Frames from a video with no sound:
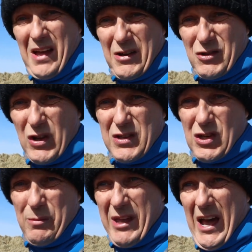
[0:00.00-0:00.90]
the
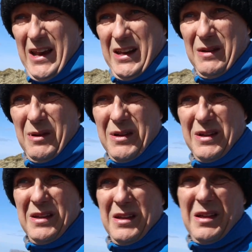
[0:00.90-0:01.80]
zoom again.
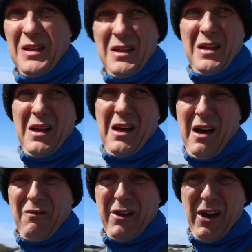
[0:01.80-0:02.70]

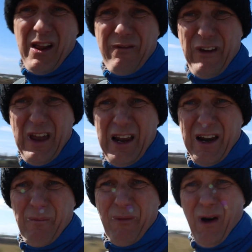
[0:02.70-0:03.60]
I've got a feeling I'm